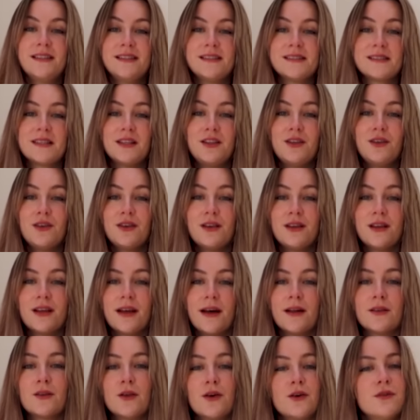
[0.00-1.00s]
is that you can
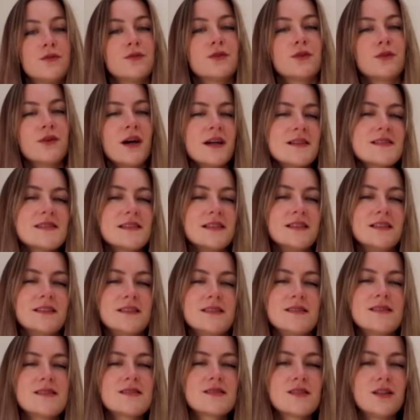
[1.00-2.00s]
get a lot of
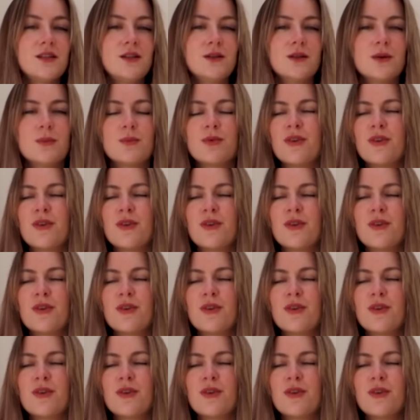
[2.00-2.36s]
fluorescence, you know,